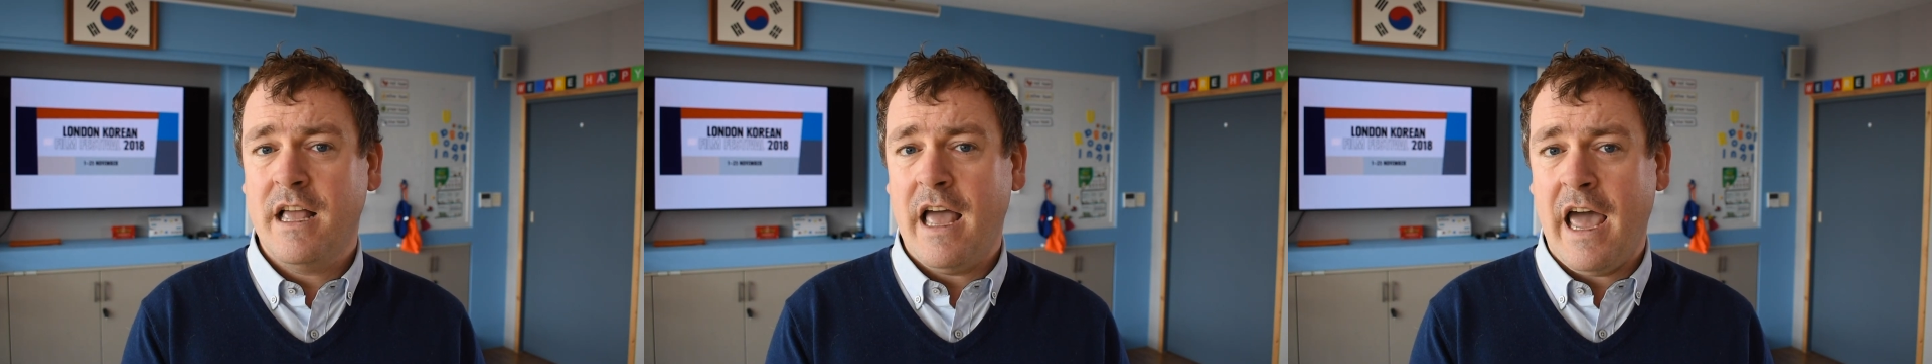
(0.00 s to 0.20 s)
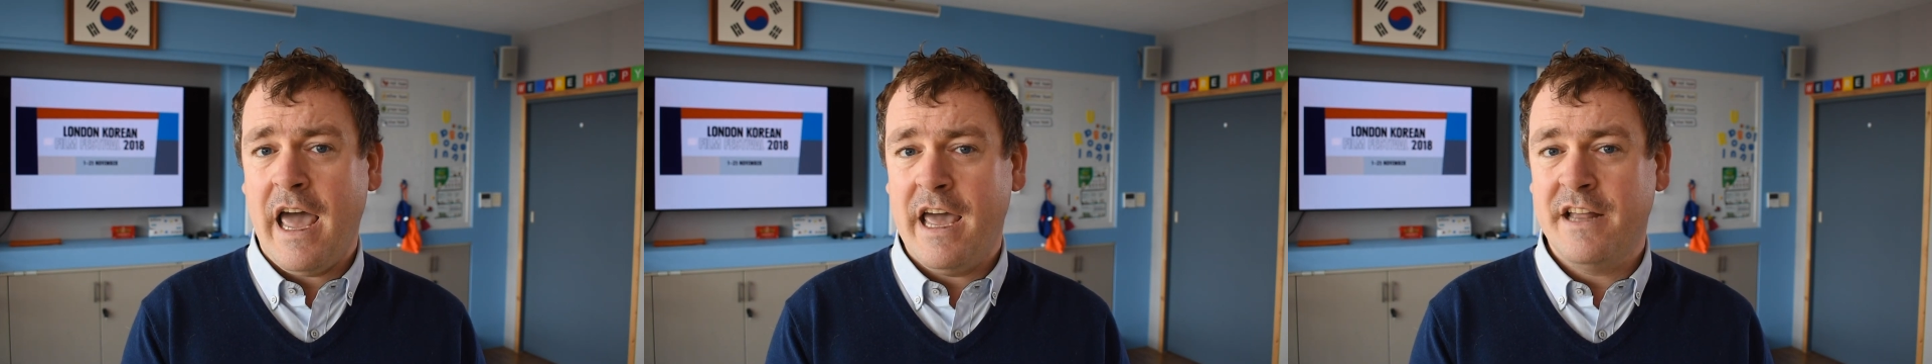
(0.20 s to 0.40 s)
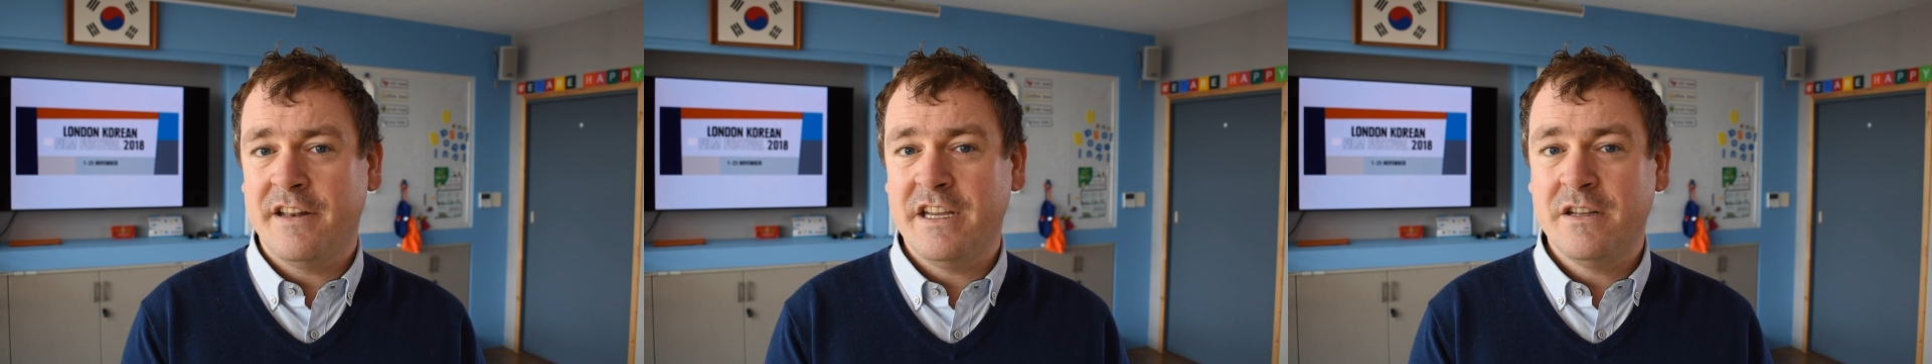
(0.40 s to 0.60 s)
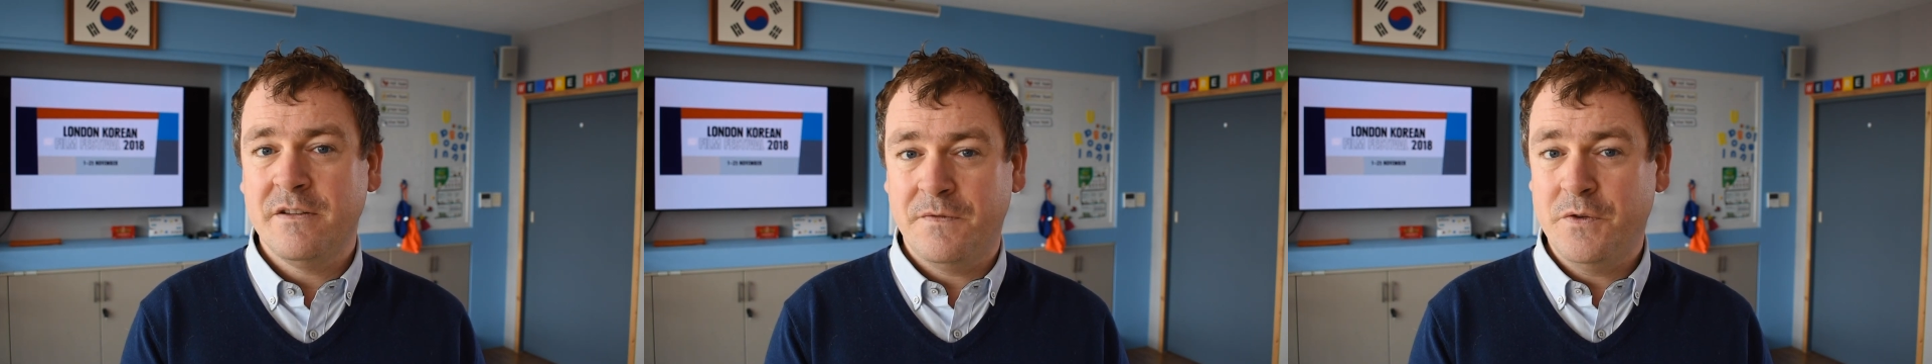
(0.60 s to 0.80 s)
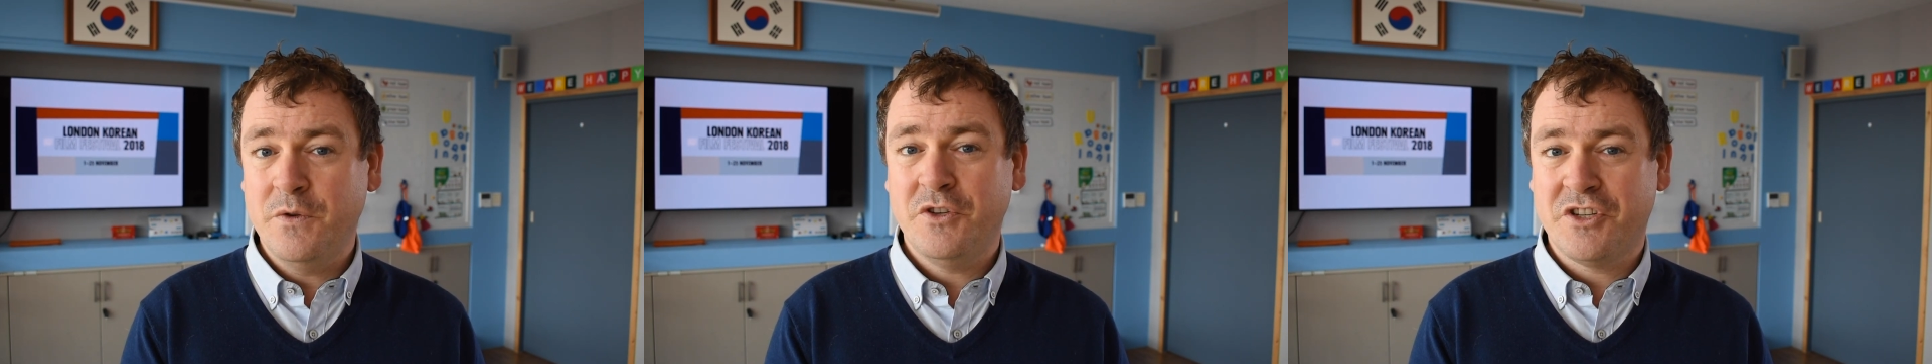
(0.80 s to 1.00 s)
And in the
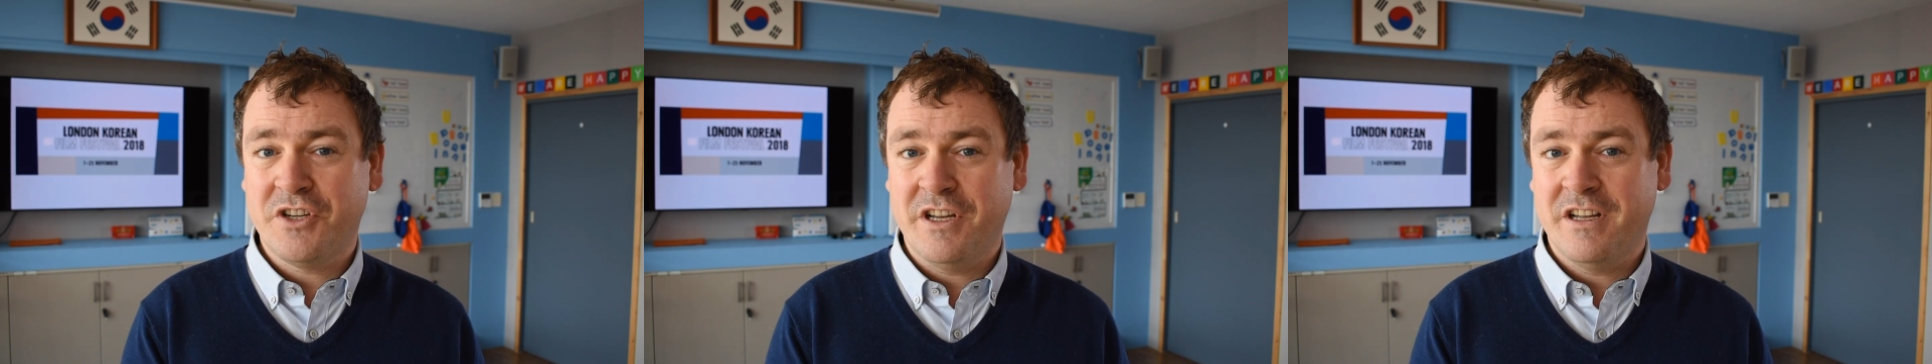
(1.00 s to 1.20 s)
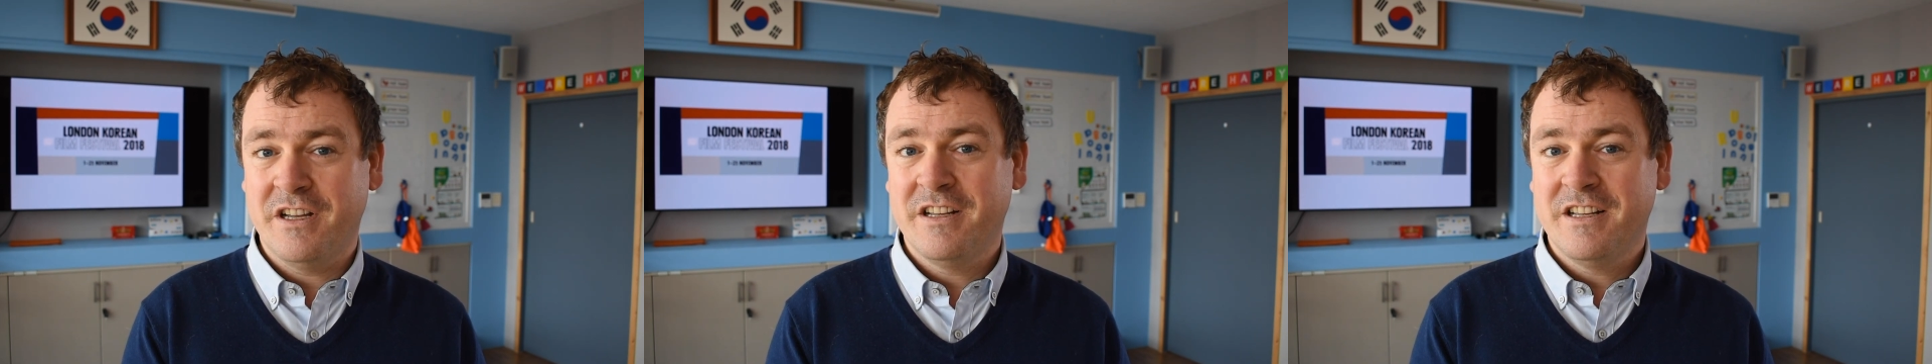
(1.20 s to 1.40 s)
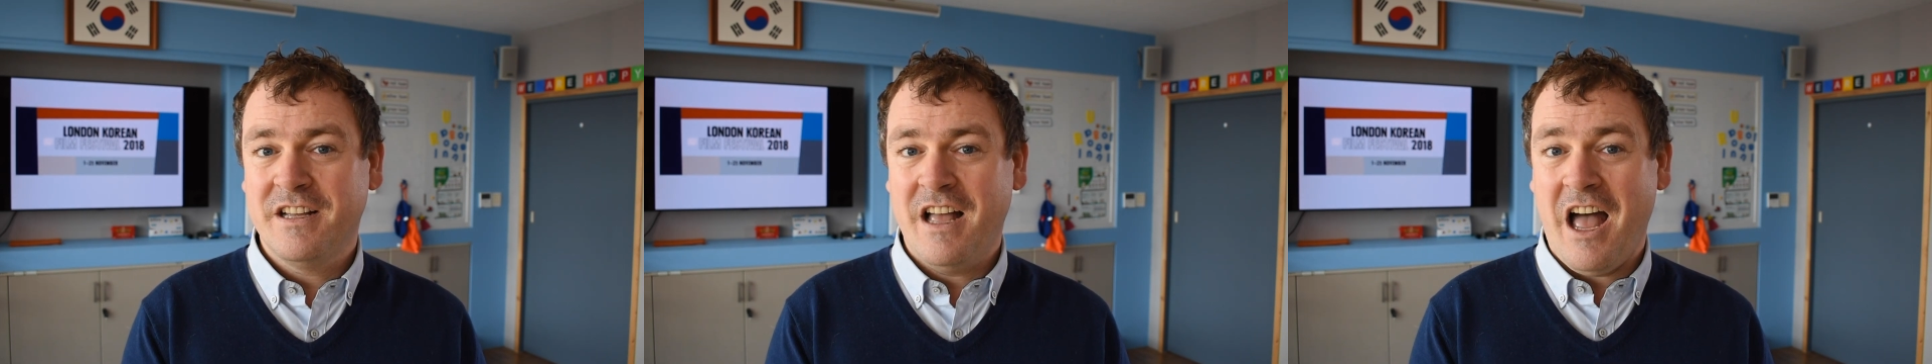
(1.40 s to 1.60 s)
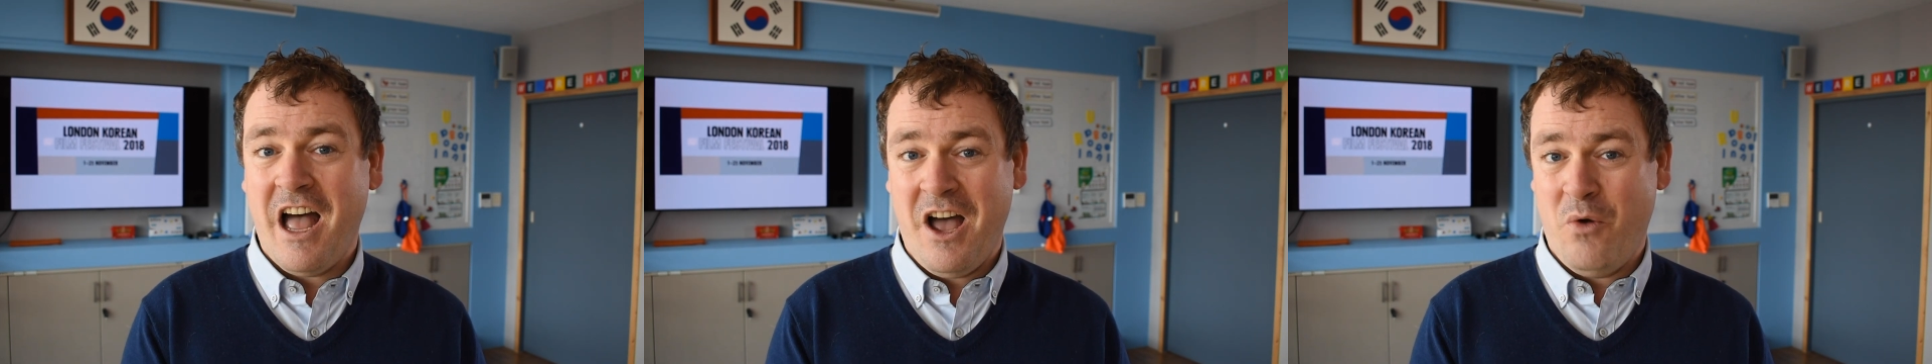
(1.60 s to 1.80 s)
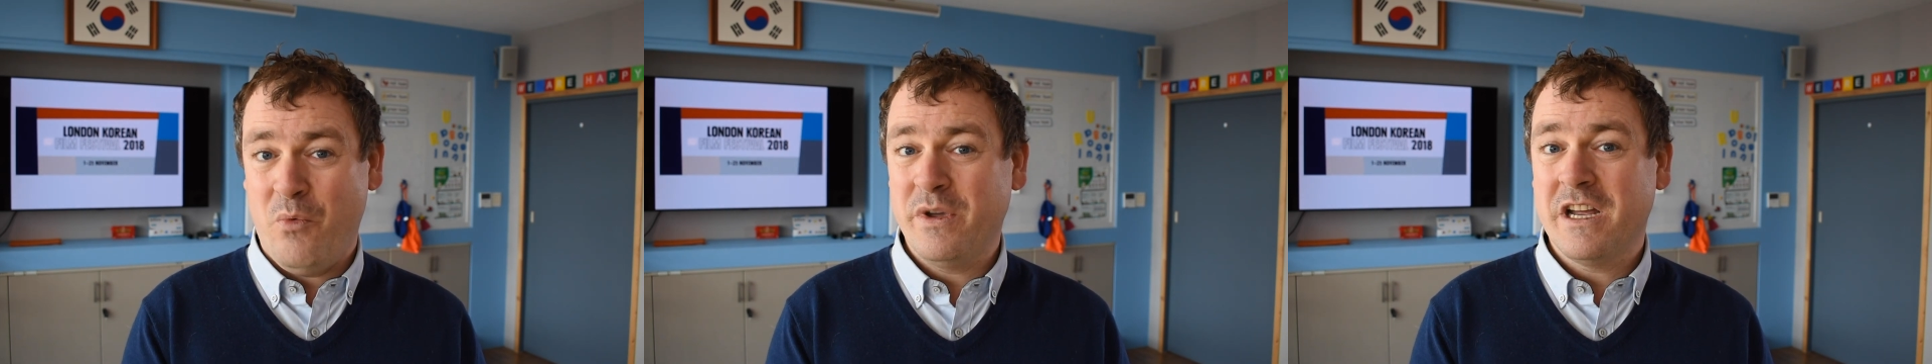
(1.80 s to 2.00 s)
future,
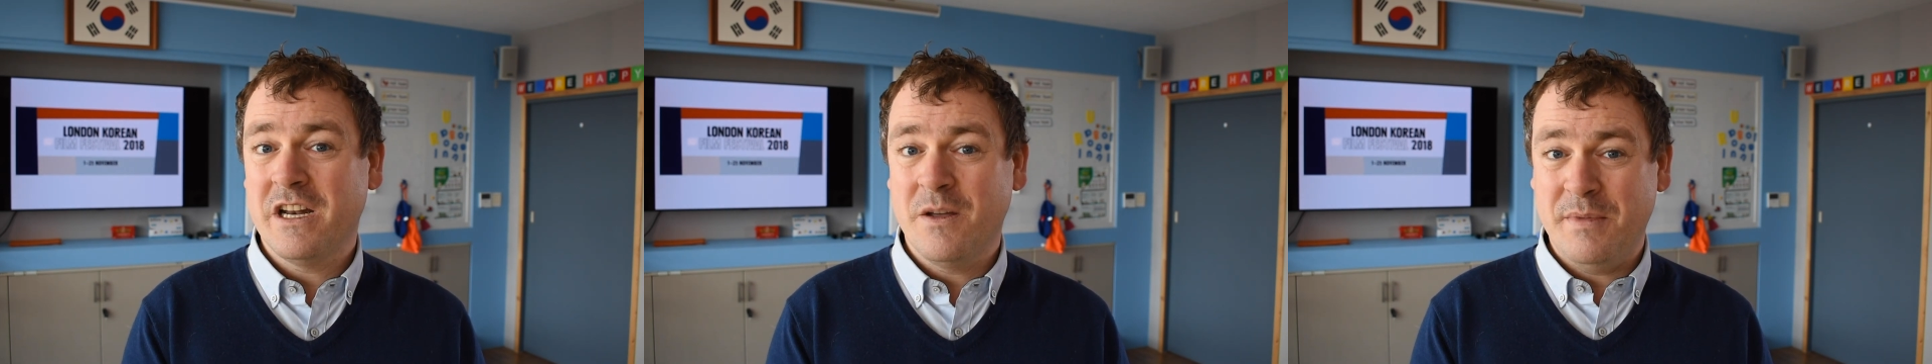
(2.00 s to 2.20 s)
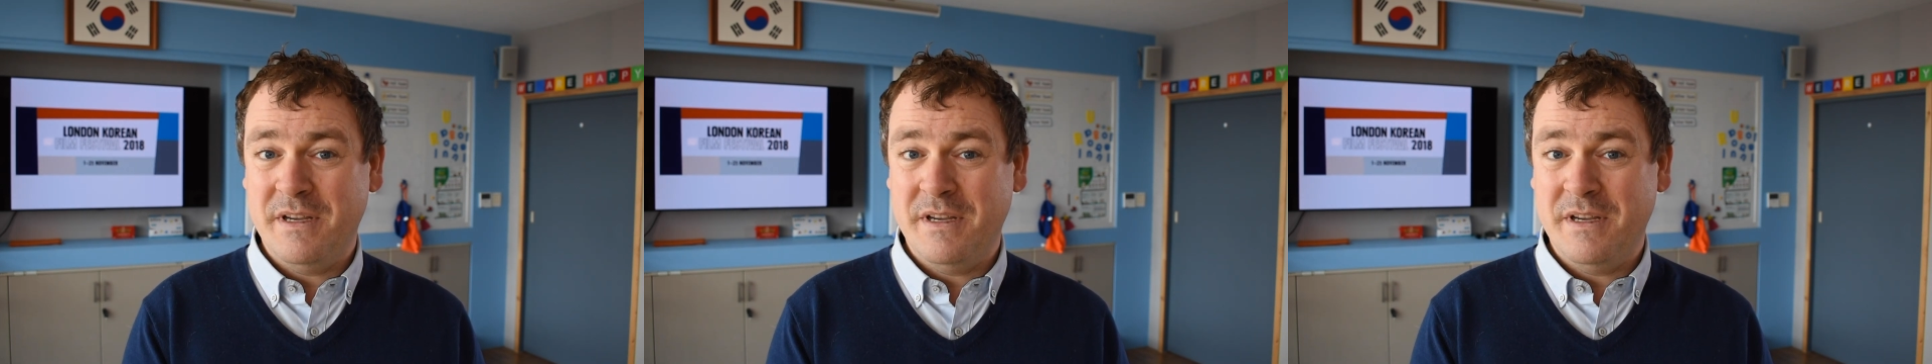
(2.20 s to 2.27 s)
we're going to